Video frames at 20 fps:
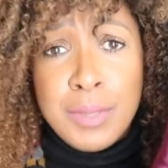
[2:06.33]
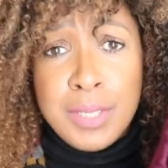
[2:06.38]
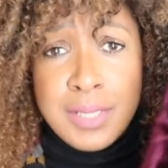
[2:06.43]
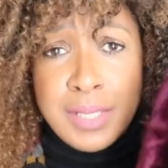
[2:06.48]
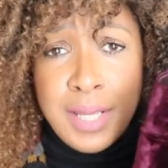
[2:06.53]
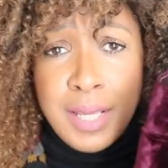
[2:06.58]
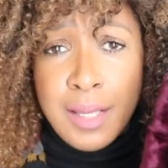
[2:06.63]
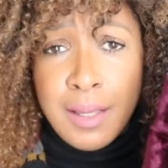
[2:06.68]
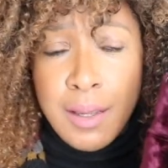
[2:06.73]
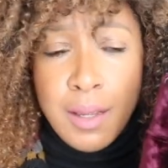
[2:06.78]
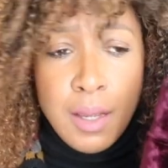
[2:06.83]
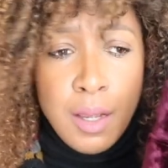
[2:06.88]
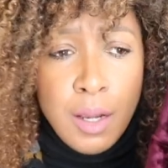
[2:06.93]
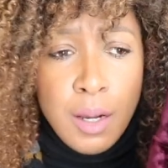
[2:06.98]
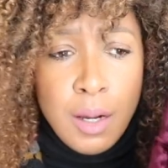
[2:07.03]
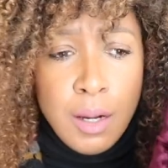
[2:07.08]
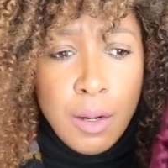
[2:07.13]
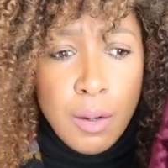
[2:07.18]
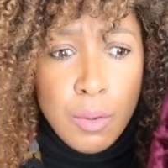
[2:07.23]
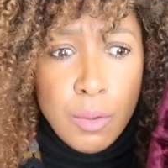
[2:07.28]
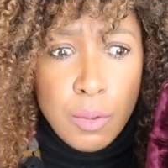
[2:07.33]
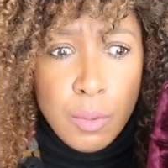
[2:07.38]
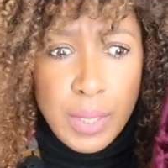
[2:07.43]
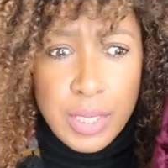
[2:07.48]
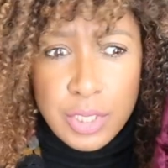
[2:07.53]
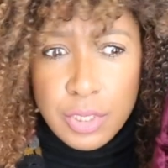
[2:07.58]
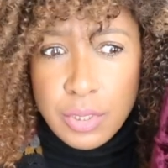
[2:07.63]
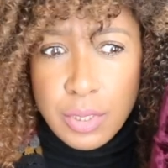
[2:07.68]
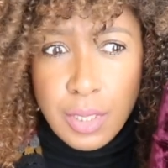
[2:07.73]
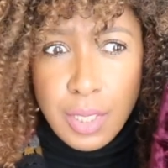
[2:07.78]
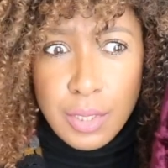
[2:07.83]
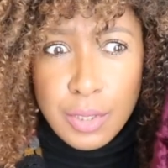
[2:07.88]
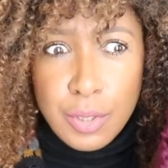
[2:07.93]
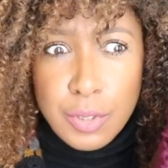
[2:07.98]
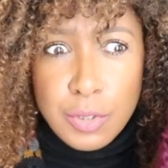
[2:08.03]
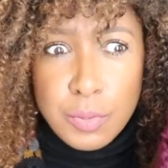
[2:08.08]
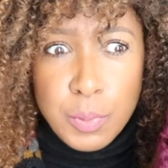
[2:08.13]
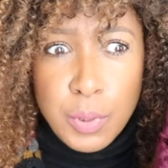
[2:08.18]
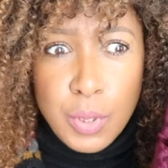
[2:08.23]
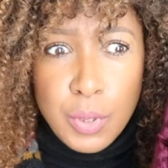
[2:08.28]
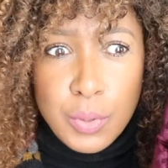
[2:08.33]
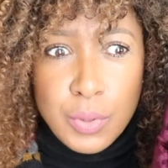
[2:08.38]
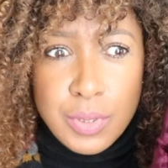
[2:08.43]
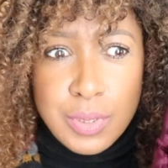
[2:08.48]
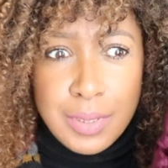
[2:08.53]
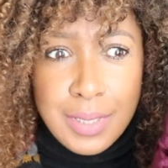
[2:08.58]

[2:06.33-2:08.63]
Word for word: they're saying, oh, where did you get those boots?